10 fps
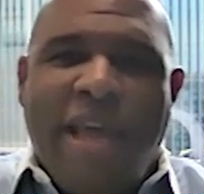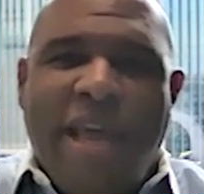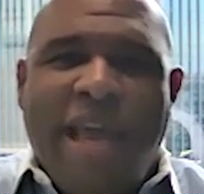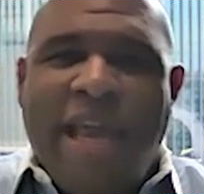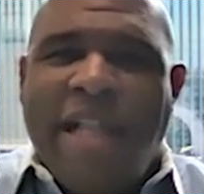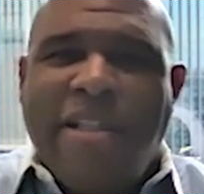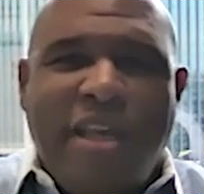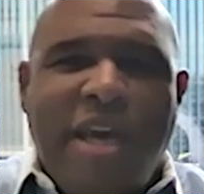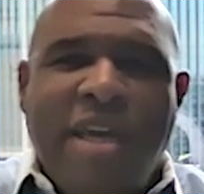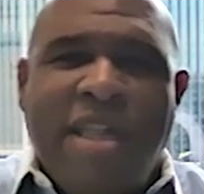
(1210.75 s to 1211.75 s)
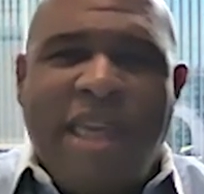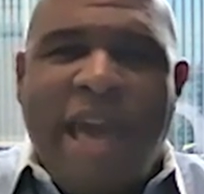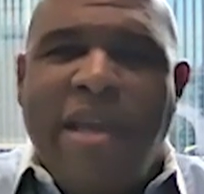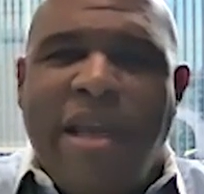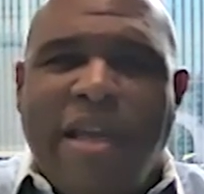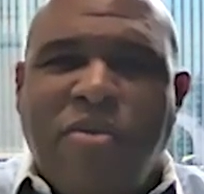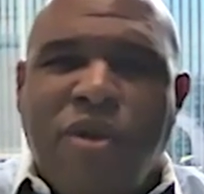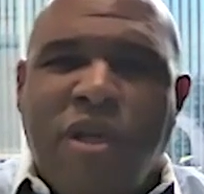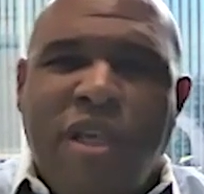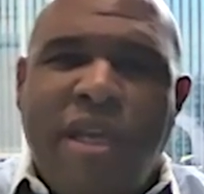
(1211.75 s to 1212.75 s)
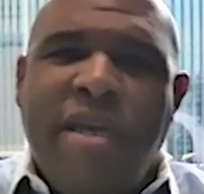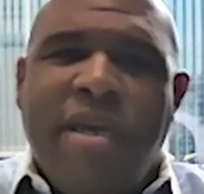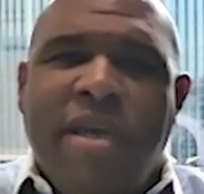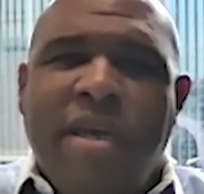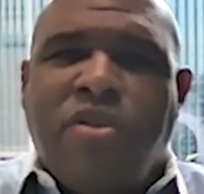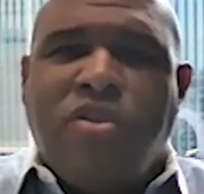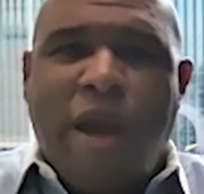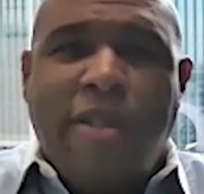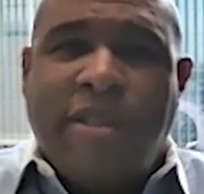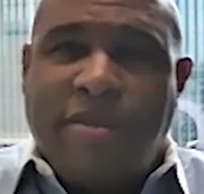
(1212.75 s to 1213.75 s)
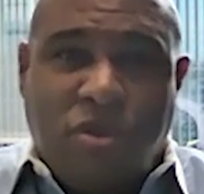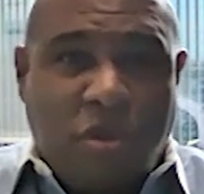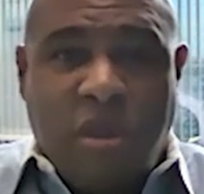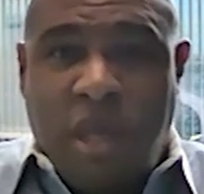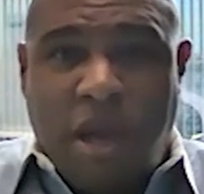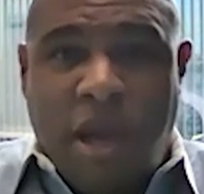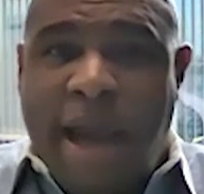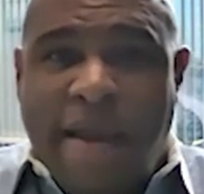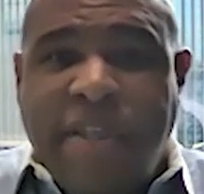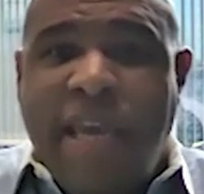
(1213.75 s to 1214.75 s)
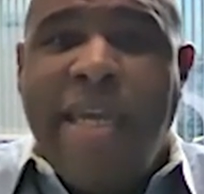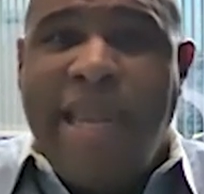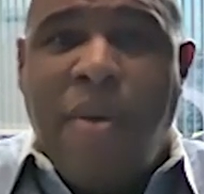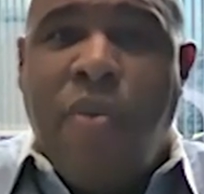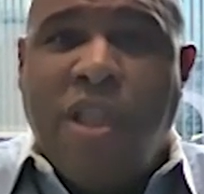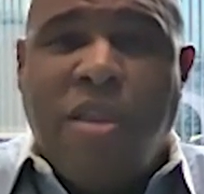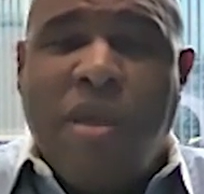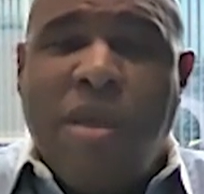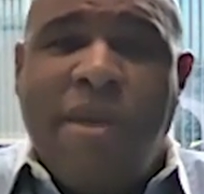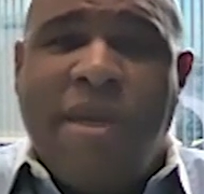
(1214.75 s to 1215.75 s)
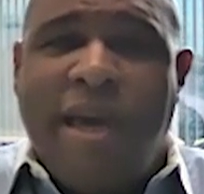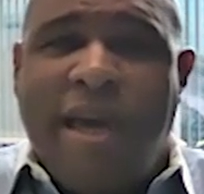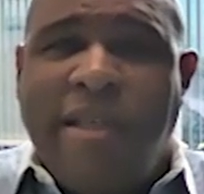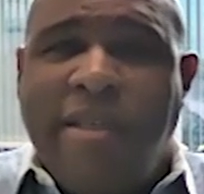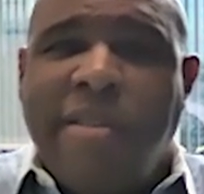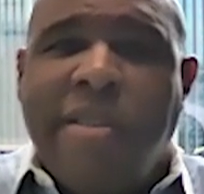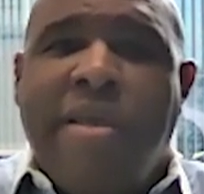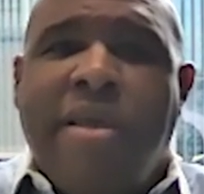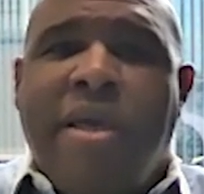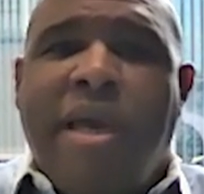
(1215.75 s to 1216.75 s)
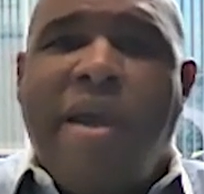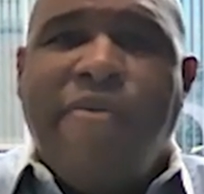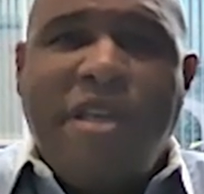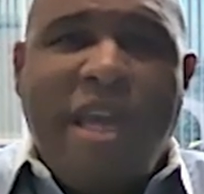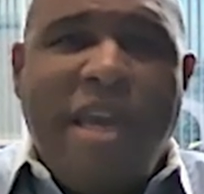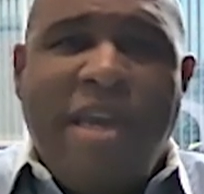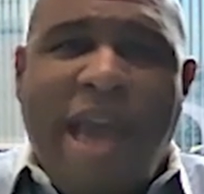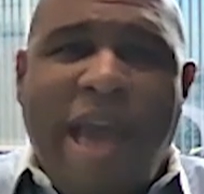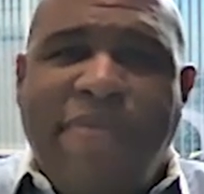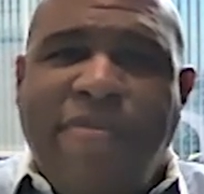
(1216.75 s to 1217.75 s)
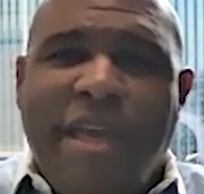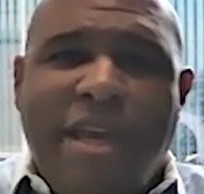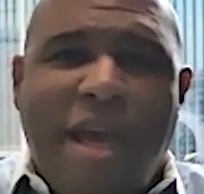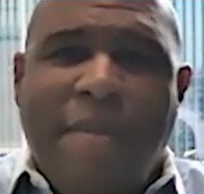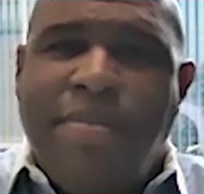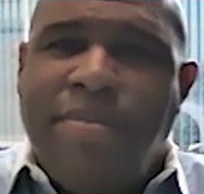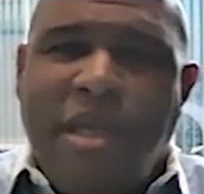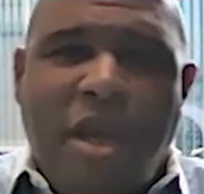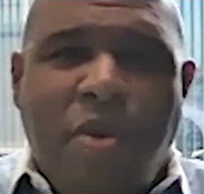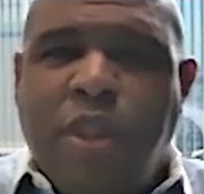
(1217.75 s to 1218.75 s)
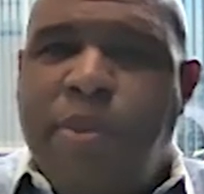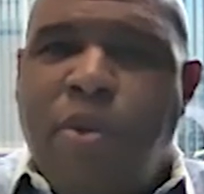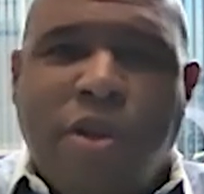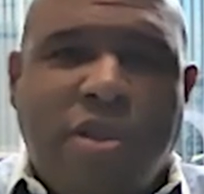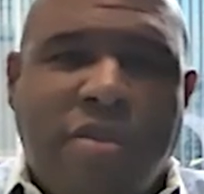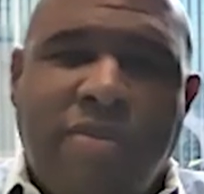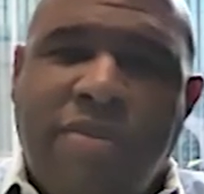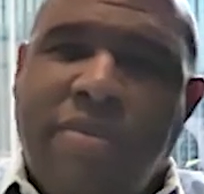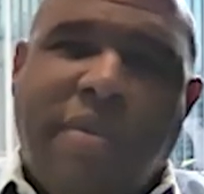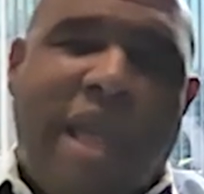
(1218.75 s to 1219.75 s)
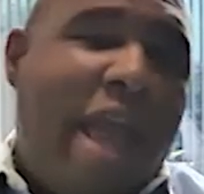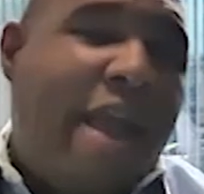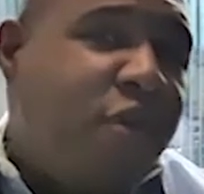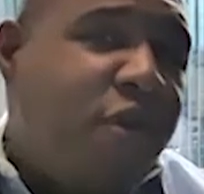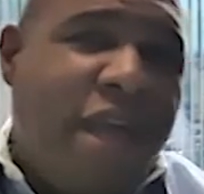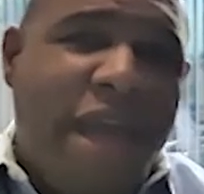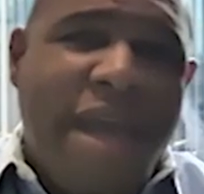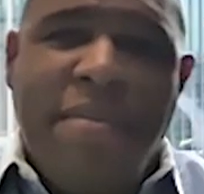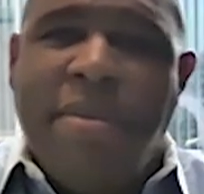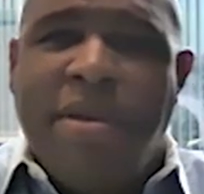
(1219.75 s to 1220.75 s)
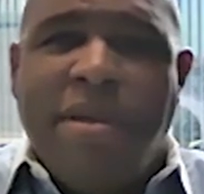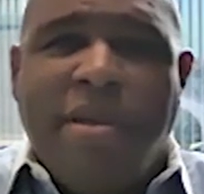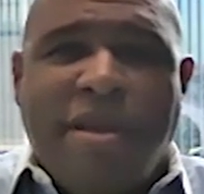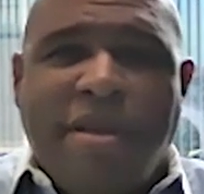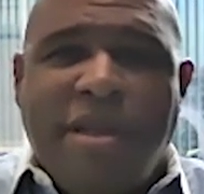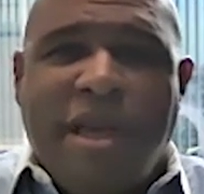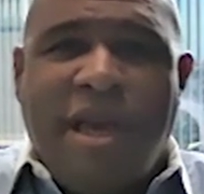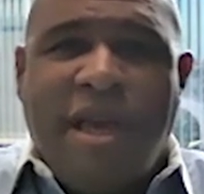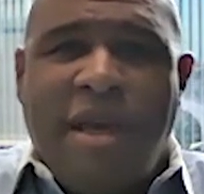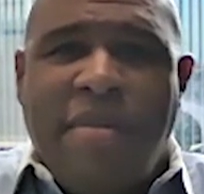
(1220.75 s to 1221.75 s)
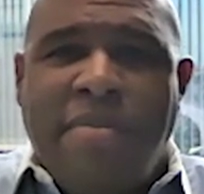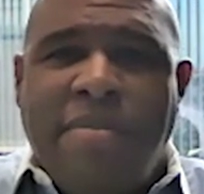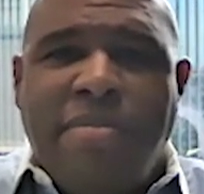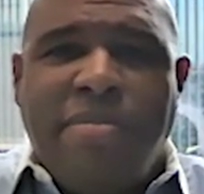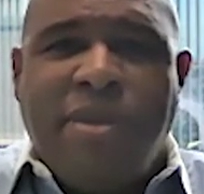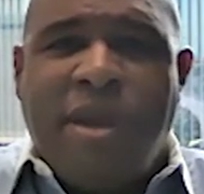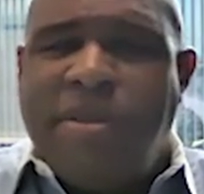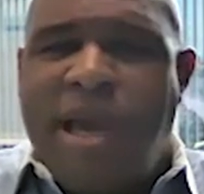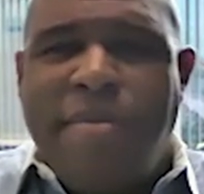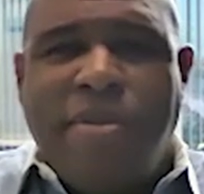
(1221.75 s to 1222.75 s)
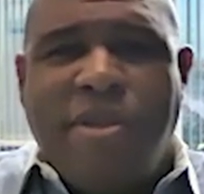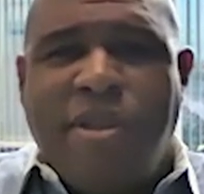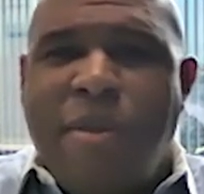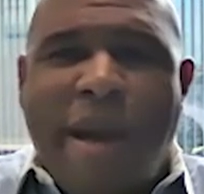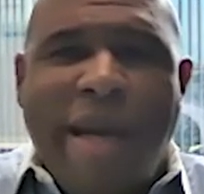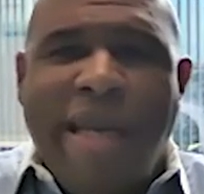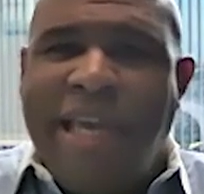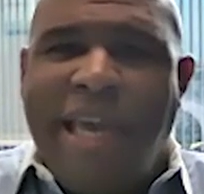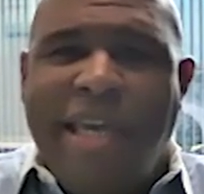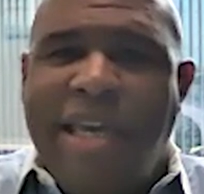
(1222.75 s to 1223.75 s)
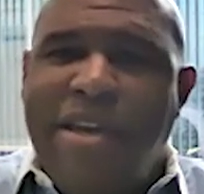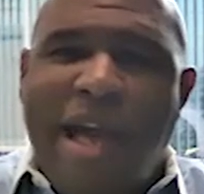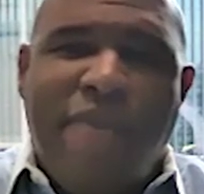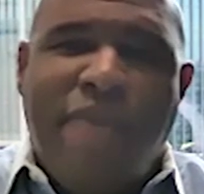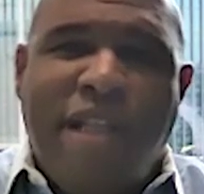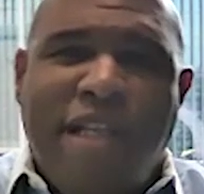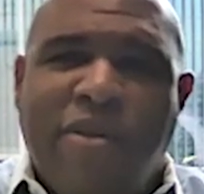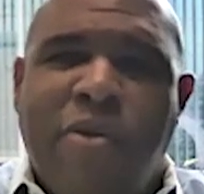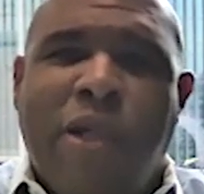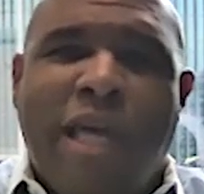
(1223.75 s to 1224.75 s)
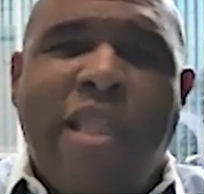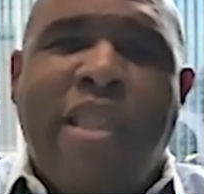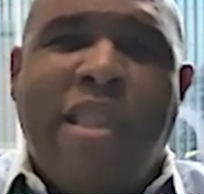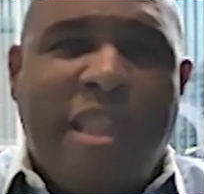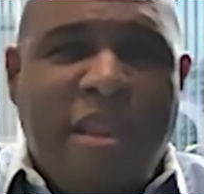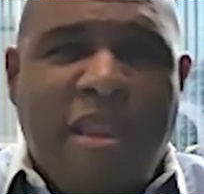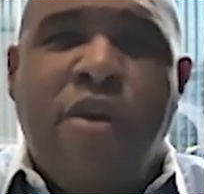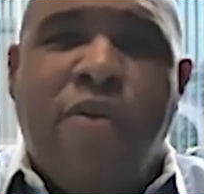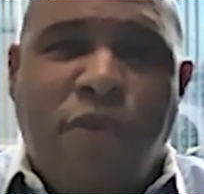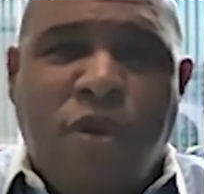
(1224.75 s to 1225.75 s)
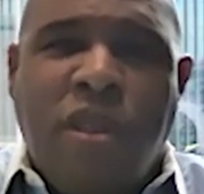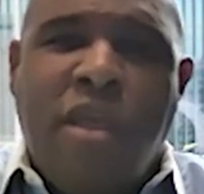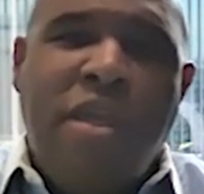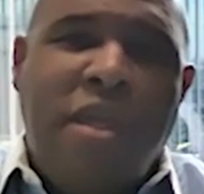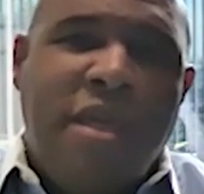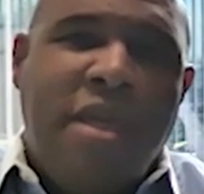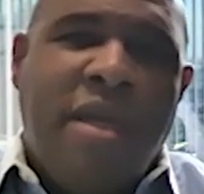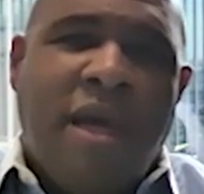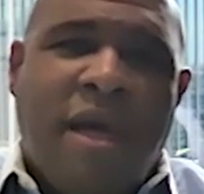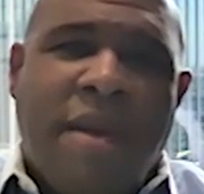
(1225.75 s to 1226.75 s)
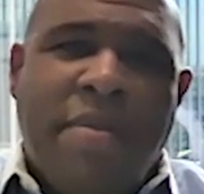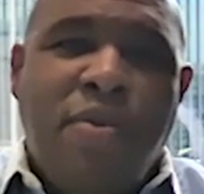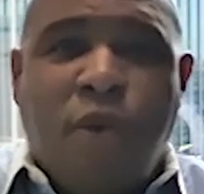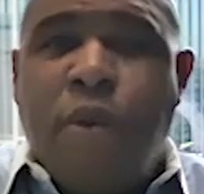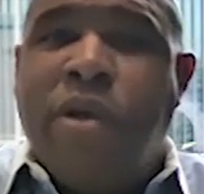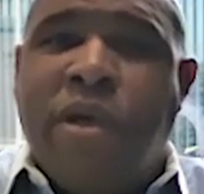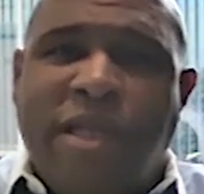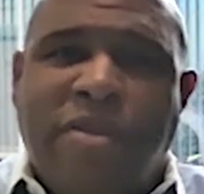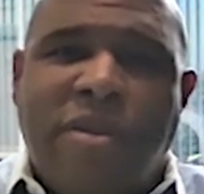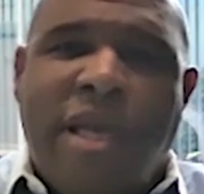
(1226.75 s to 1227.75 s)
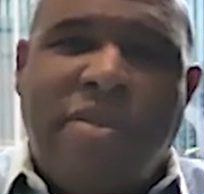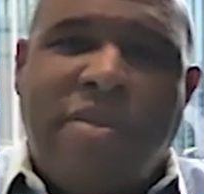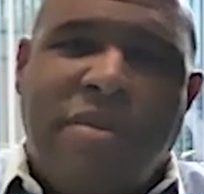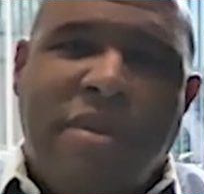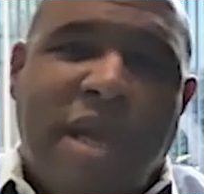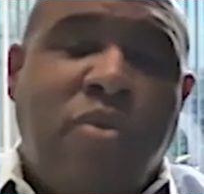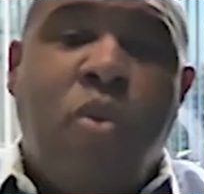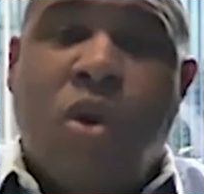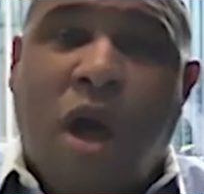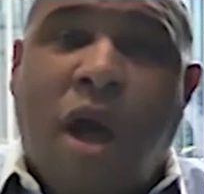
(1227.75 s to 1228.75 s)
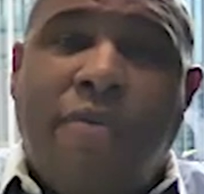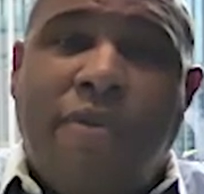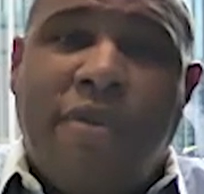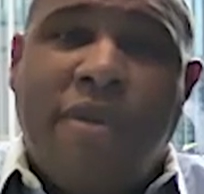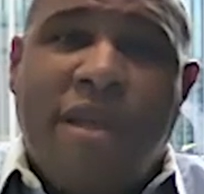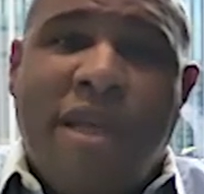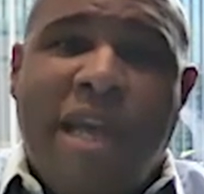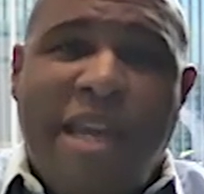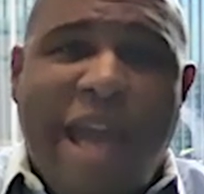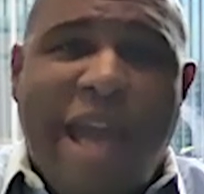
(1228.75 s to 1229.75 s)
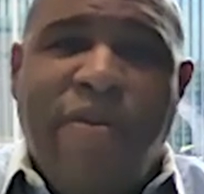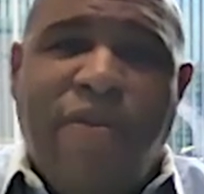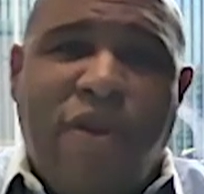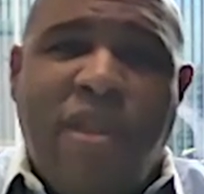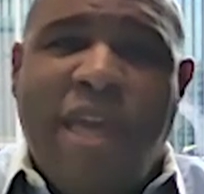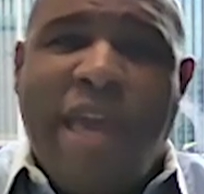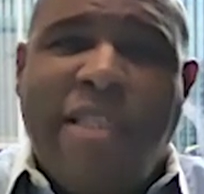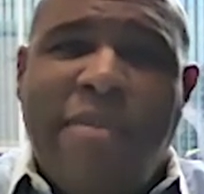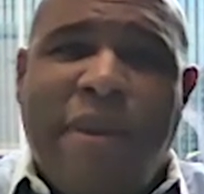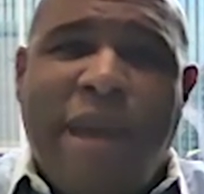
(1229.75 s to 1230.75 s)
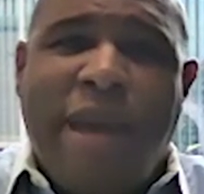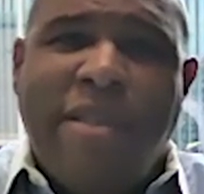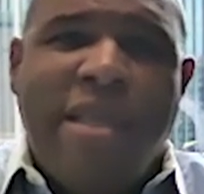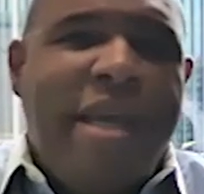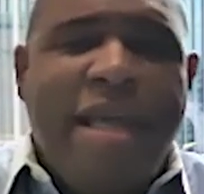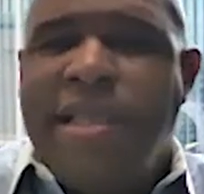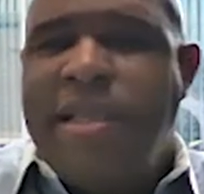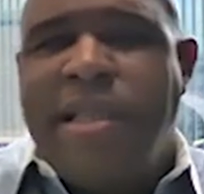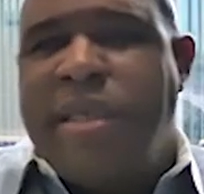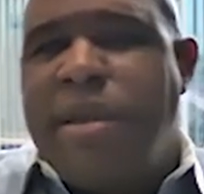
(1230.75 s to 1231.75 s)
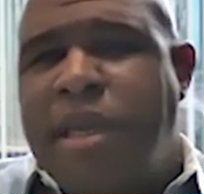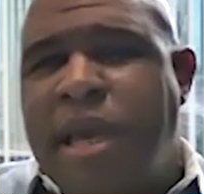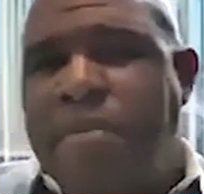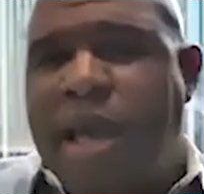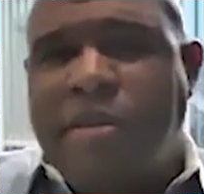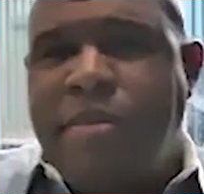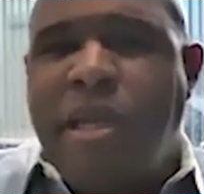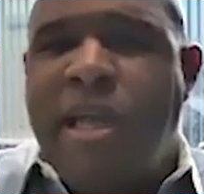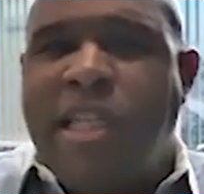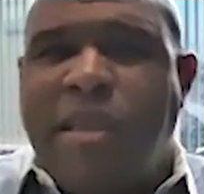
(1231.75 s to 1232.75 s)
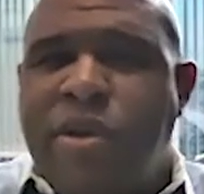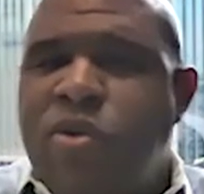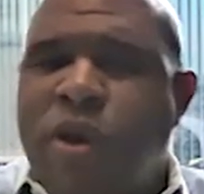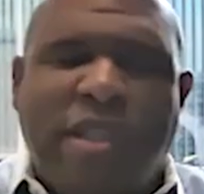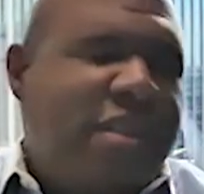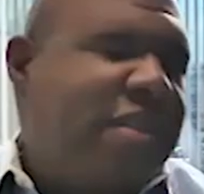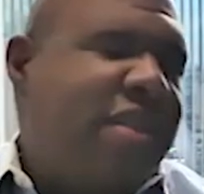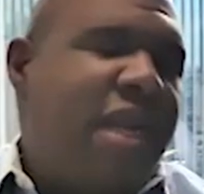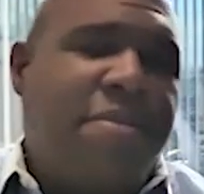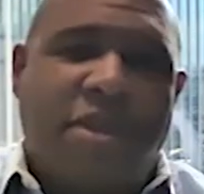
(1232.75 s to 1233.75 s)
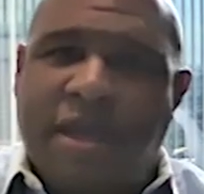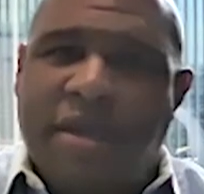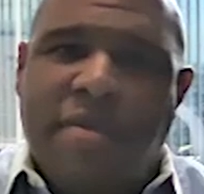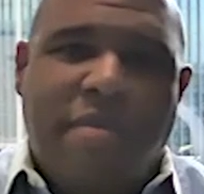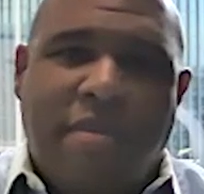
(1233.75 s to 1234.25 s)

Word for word: And I'll tell you, that has really trans. You know, I, I've taken that with me because every day you have to get up you know, in sports, after a game, um, sometimes the body's aching, you're not feeling so well. That the the the um, euphoria has has has worn off, and now you feel the aches and pains. And and sometimes, as being an entrepreneur, it's the same thing.